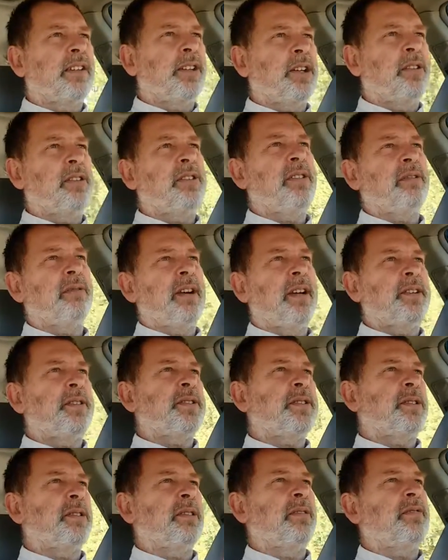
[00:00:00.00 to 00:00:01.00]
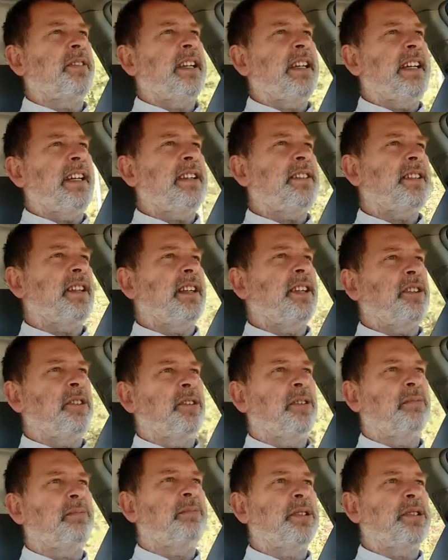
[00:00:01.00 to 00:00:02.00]
Go to the Register of Deeds in
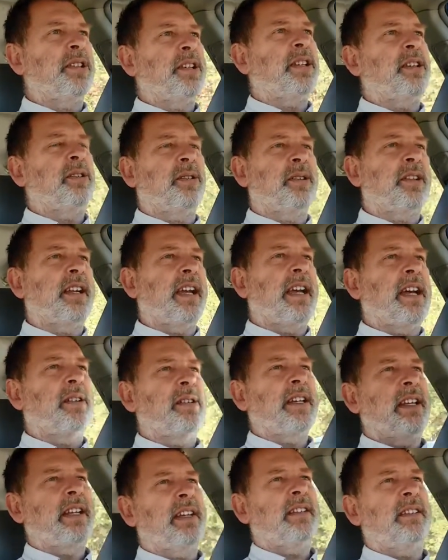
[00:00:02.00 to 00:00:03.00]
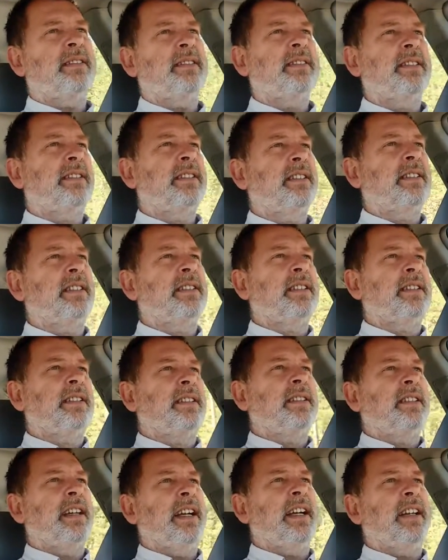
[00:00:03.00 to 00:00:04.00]
your particular county,
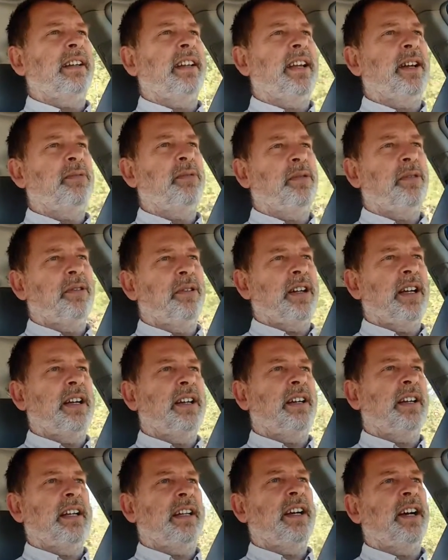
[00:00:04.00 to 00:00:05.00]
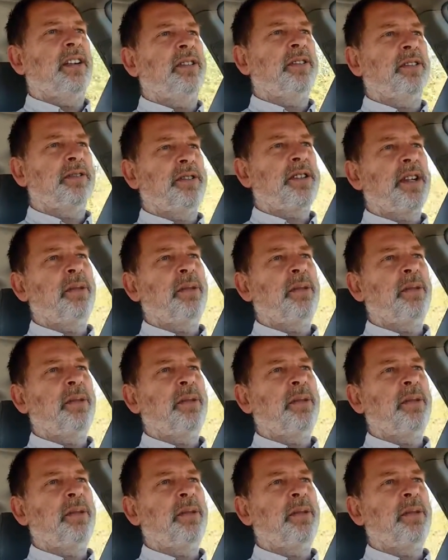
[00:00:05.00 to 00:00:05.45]
and they will, and